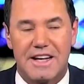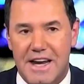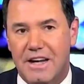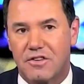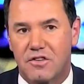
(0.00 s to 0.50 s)

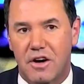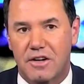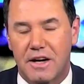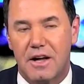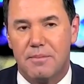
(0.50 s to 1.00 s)
and
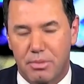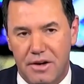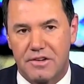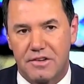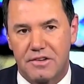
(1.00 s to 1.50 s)
deconstructing
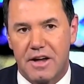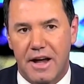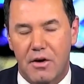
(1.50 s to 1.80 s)
bridges